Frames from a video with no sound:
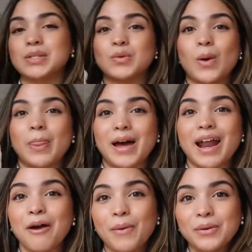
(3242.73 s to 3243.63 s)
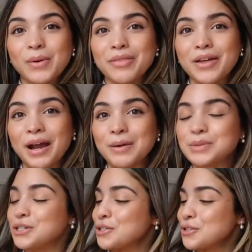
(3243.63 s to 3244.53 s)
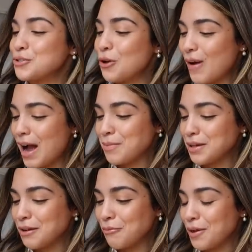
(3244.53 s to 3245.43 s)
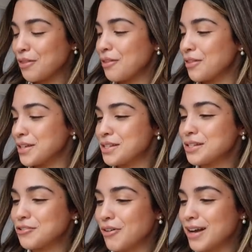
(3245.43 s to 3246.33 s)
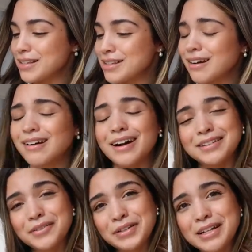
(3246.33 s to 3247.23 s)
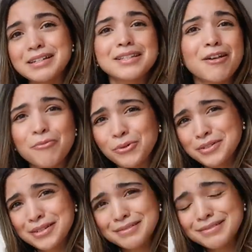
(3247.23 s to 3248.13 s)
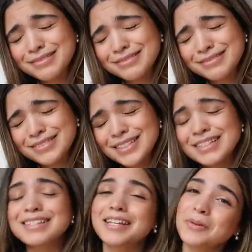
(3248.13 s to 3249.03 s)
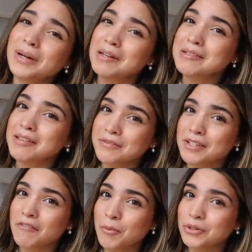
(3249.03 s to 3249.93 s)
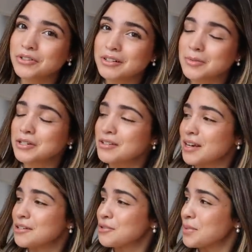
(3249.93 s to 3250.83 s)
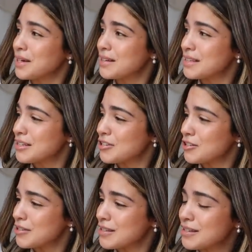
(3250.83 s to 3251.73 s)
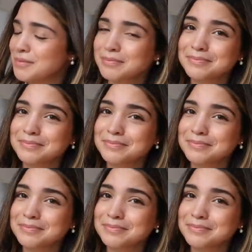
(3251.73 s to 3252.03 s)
was the one that I went with, and I am just so happy with this dress. Oh, I love it, and it's self-portrait. Does anyone else love self-portrait as much as I do? Because it's just